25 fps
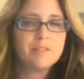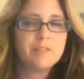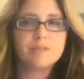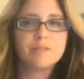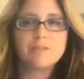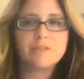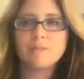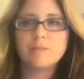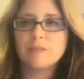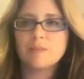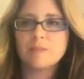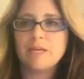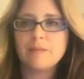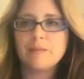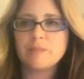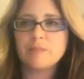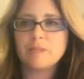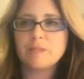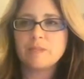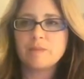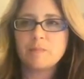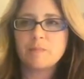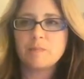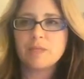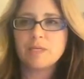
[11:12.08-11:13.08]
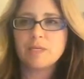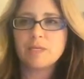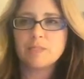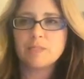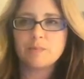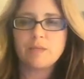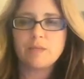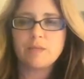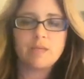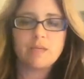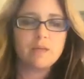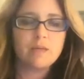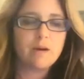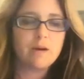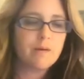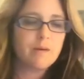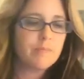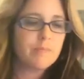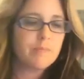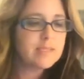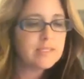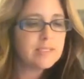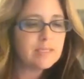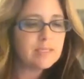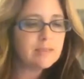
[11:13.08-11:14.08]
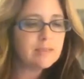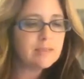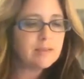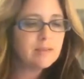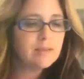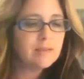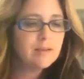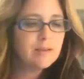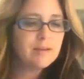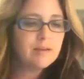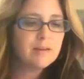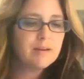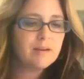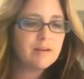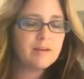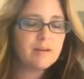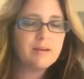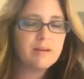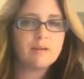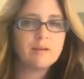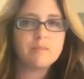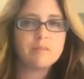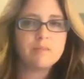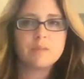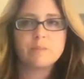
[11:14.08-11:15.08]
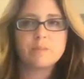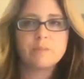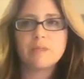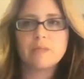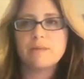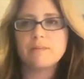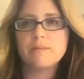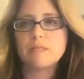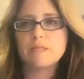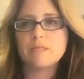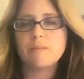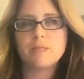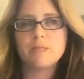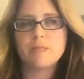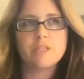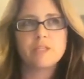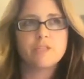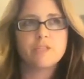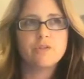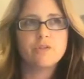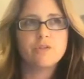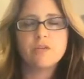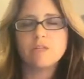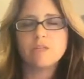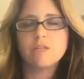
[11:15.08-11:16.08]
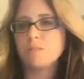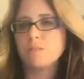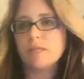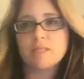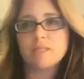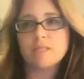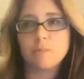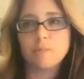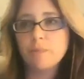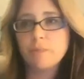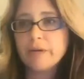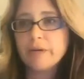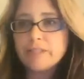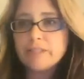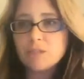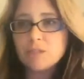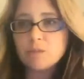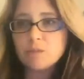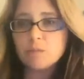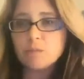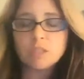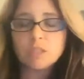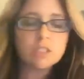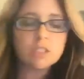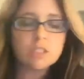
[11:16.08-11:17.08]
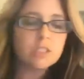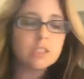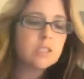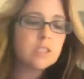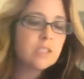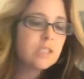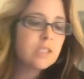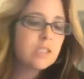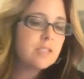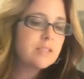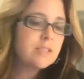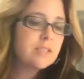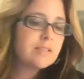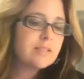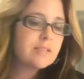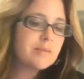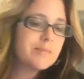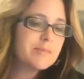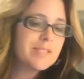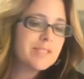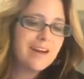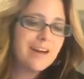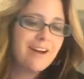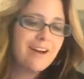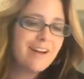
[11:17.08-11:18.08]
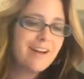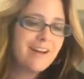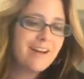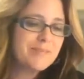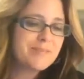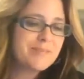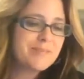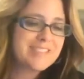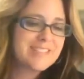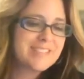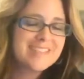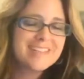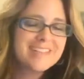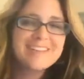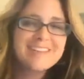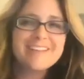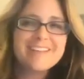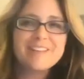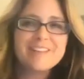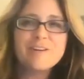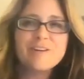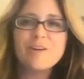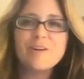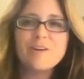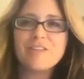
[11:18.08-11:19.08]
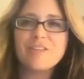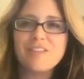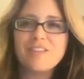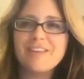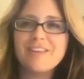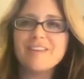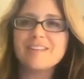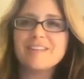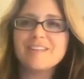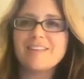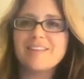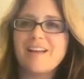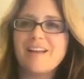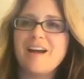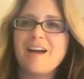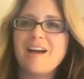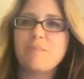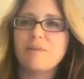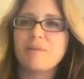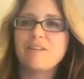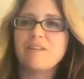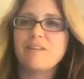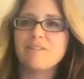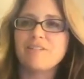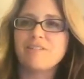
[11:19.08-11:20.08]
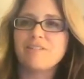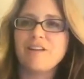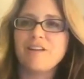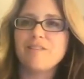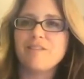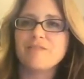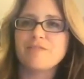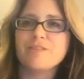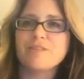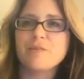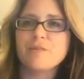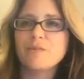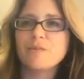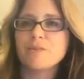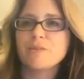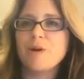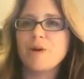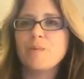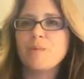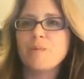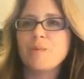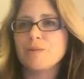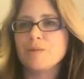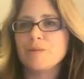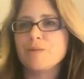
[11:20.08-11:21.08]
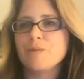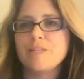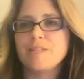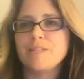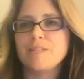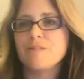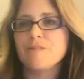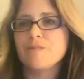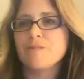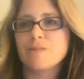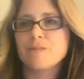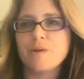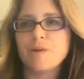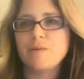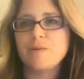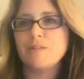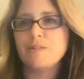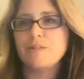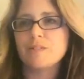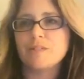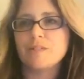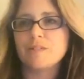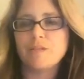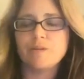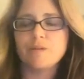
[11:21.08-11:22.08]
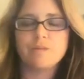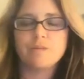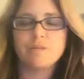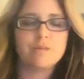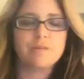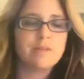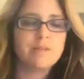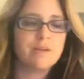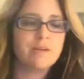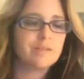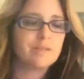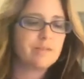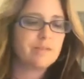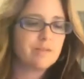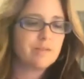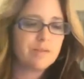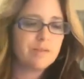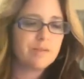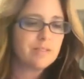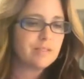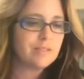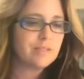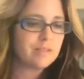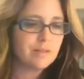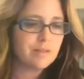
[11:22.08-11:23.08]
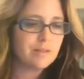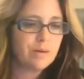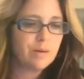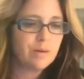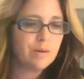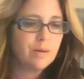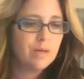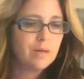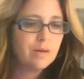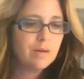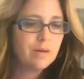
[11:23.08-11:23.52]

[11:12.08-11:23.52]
sometimes it's because we are busy. Sometimes it's because your husband has a brain tumor. Sometimes there are things that happen in your life. So there's always a reason. There's always excuse not to do this. So